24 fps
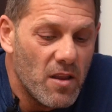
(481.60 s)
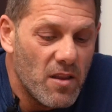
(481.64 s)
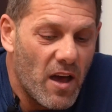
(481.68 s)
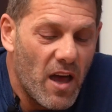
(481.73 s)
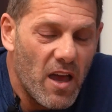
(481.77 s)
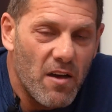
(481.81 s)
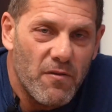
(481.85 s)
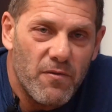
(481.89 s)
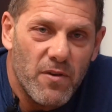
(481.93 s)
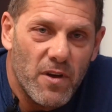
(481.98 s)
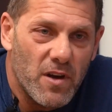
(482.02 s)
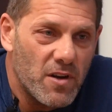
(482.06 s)
the
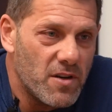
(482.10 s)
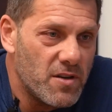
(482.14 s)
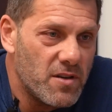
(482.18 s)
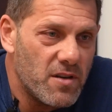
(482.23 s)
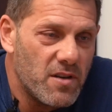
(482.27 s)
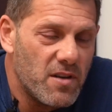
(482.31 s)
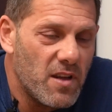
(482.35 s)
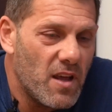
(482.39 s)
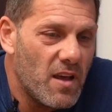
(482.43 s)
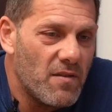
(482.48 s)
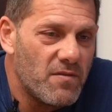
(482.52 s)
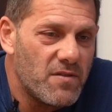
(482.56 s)

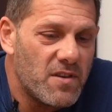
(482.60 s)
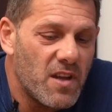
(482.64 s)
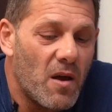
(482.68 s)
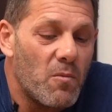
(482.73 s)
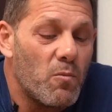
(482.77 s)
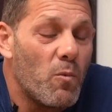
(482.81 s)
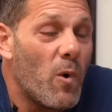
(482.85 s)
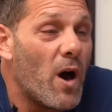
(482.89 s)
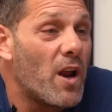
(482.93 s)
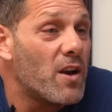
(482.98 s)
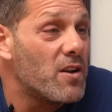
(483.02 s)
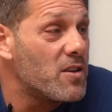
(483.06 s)
AFL have
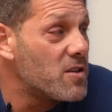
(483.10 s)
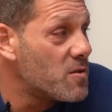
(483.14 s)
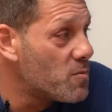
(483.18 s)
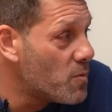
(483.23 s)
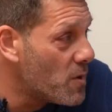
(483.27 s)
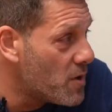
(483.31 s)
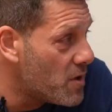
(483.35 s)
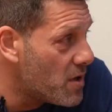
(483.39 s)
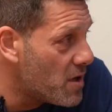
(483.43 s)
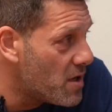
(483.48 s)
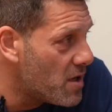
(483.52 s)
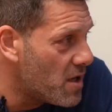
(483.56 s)
done wonders
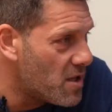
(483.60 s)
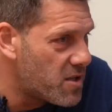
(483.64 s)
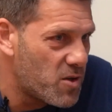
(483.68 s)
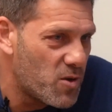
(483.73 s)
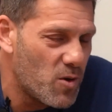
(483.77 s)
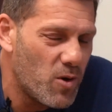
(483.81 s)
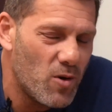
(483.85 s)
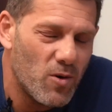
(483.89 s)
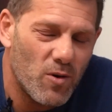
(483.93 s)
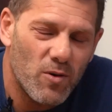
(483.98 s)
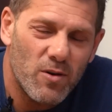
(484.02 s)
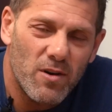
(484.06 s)
with it. It's
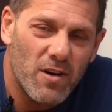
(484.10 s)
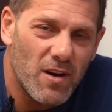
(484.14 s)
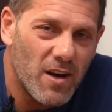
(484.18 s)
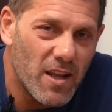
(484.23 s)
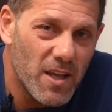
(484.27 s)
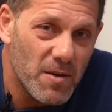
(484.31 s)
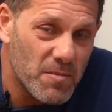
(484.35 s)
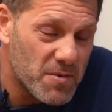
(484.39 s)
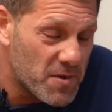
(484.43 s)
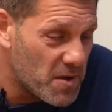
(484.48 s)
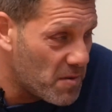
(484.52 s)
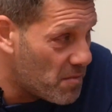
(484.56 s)
gone
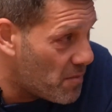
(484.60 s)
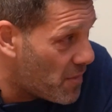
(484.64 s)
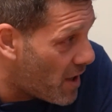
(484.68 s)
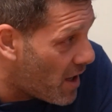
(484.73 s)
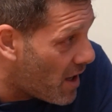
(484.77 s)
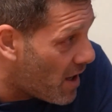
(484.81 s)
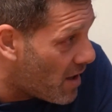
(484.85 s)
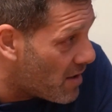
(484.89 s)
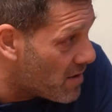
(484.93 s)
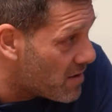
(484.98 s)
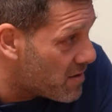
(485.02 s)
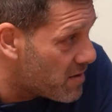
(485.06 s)
leaps and
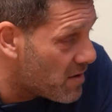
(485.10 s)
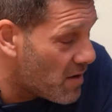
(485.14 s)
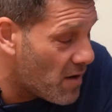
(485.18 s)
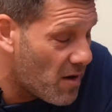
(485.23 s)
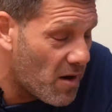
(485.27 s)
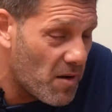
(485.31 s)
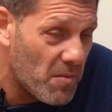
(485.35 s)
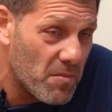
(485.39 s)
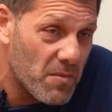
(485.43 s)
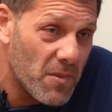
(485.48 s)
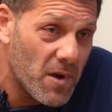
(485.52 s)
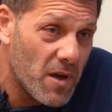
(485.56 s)
bounds.
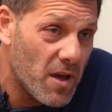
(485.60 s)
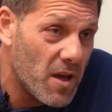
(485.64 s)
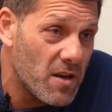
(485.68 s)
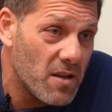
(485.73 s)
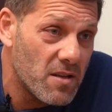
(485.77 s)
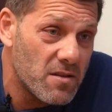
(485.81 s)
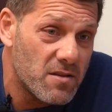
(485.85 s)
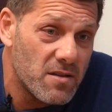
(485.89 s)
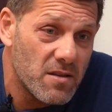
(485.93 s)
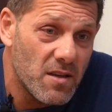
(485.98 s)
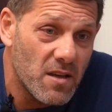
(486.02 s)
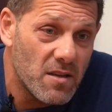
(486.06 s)
Oh man,
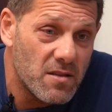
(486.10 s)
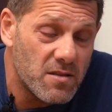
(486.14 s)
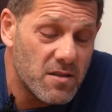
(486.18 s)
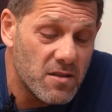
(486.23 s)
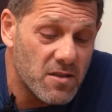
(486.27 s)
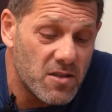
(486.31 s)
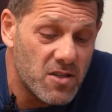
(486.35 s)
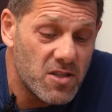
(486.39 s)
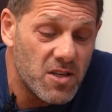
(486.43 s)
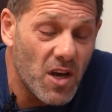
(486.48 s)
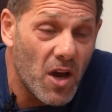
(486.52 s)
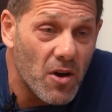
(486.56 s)
it's a
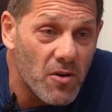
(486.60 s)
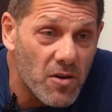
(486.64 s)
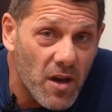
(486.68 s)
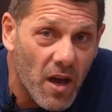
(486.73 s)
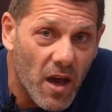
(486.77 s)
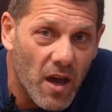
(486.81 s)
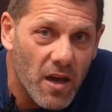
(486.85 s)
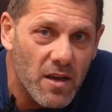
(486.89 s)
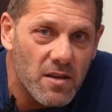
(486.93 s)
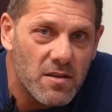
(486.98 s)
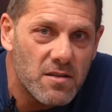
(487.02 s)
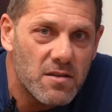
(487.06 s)

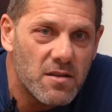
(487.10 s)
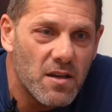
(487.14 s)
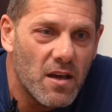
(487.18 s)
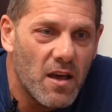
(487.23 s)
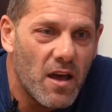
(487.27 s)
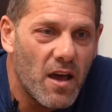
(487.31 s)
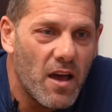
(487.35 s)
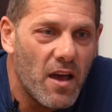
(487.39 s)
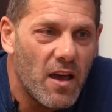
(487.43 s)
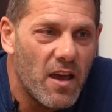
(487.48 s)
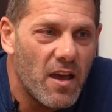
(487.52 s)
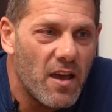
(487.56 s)
showcase.
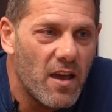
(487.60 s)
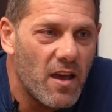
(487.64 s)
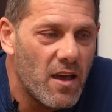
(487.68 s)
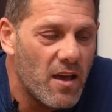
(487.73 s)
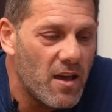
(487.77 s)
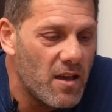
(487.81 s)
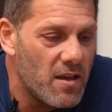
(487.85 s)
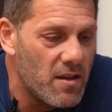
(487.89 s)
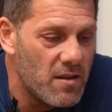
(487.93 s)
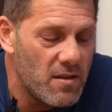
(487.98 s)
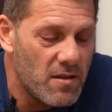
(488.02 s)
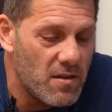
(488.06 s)

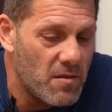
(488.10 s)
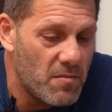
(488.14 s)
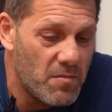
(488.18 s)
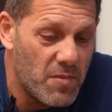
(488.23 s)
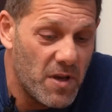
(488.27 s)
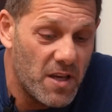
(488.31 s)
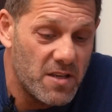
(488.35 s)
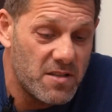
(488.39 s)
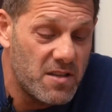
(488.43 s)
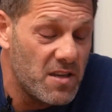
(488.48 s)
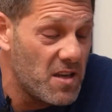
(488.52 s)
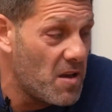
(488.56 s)
The
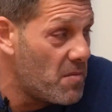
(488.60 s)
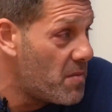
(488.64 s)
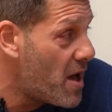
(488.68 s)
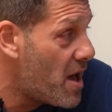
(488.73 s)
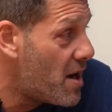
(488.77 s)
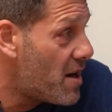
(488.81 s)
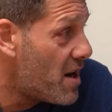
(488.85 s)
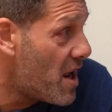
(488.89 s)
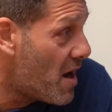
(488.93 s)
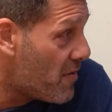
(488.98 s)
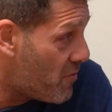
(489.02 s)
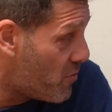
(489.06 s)
best thing
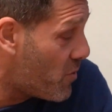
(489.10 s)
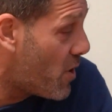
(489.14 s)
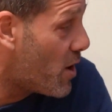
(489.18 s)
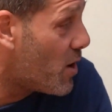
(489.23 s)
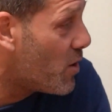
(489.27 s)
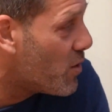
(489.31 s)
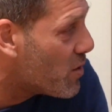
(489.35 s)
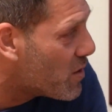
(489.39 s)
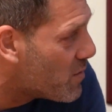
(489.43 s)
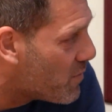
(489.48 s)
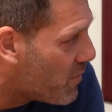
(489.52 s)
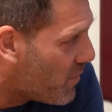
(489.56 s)
about it,
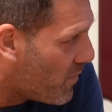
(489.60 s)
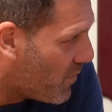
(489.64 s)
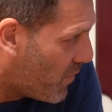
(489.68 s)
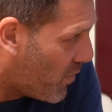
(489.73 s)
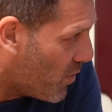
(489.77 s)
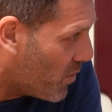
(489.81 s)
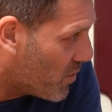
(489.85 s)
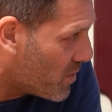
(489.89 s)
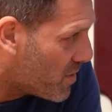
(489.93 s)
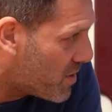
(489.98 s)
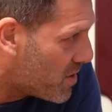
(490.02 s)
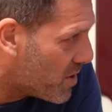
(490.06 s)
everyone looks
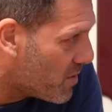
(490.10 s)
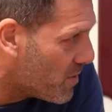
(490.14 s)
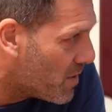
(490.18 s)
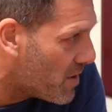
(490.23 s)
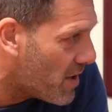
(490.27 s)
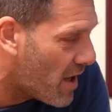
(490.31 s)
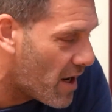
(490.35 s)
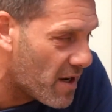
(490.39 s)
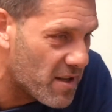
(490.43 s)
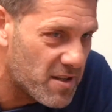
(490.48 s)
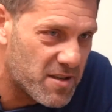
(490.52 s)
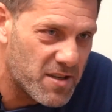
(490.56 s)
forward to
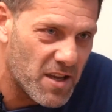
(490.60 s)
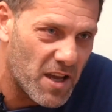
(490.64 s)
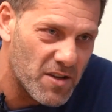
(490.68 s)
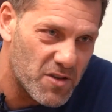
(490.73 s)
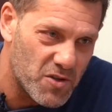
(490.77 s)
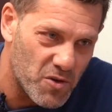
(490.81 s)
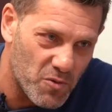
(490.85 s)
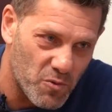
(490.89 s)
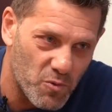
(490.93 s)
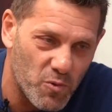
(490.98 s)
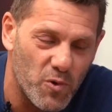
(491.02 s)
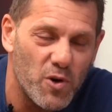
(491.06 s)
it, and
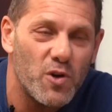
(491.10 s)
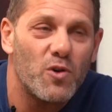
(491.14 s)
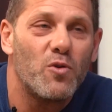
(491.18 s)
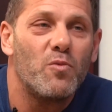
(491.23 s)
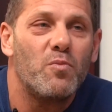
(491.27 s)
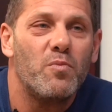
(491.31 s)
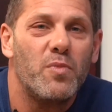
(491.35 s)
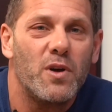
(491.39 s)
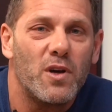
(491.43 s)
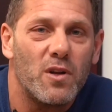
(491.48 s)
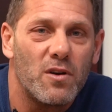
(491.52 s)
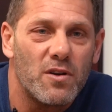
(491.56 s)
it's a real
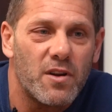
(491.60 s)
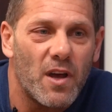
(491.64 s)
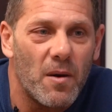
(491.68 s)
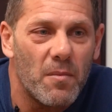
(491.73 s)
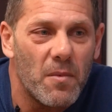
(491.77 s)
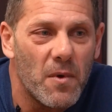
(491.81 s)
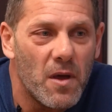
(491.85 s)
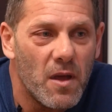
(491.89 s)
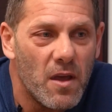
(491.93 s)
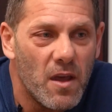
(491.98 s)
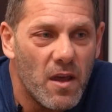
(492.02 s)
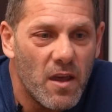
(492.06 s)
build
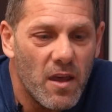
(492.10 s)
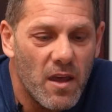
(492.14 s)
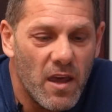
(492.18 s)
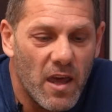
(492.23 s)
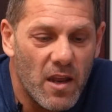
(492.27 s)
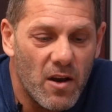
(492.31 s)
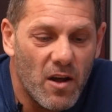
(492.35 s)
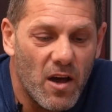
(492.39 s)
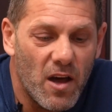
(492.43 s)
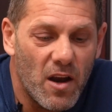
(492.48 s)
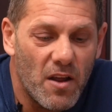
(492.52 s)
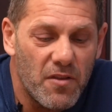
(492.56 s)
up.
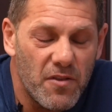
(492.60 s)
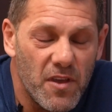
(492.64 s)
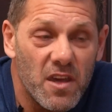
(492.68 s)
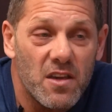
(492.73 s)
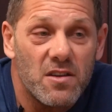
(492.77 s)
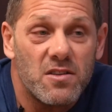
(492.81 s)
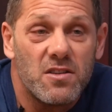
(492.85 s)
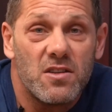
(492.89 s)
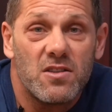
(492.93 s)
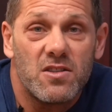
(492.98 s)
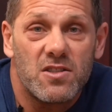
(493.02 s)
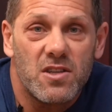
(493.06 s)
And I think
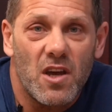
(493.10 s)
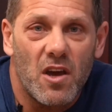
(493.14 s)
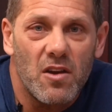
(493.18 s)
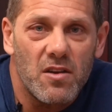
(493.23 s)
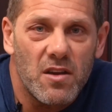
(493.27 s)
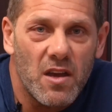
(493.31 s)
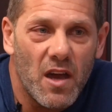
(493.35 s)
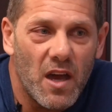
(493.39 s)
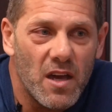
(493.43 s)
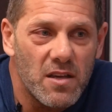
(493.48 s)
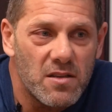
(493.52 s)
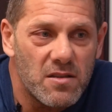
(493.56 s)
it just
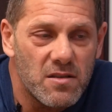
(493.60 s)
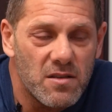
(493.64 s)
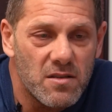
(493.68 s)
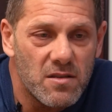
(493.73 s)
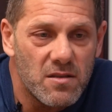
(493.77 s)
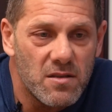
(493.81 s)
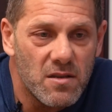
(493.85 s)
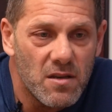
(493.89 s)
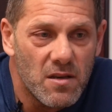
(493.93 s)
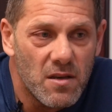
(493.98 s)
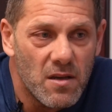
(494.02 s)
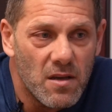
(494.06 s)

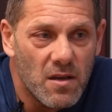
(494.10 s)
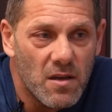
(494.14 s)
showcases,